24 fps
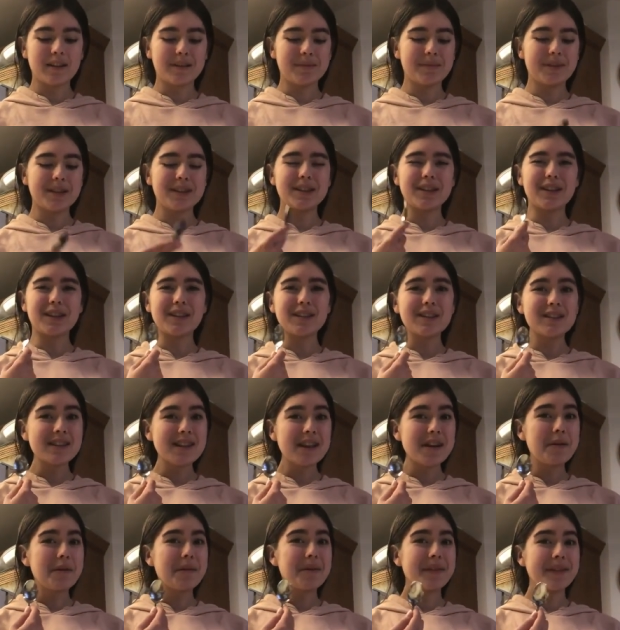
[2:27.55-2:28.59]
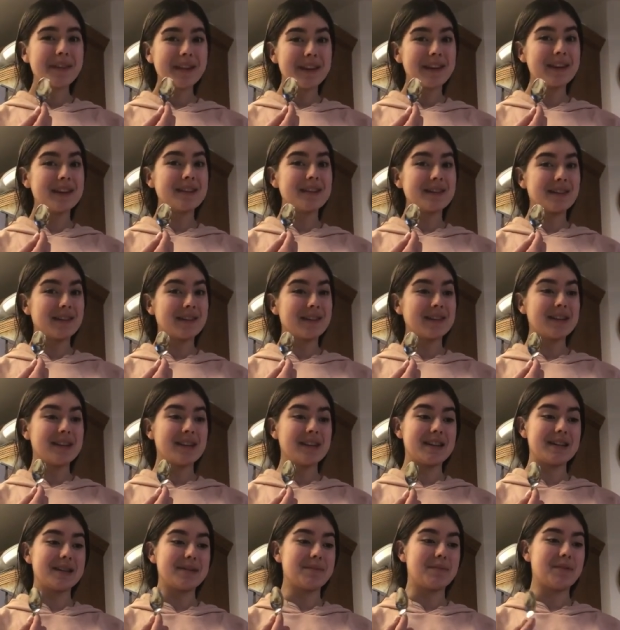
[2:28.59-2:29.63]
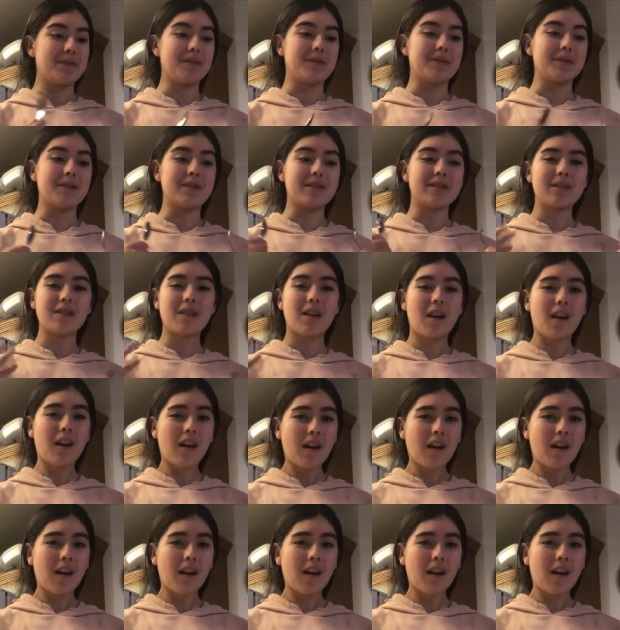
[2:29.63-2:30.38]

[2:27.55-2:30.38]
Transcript: but turns out these are teaspoons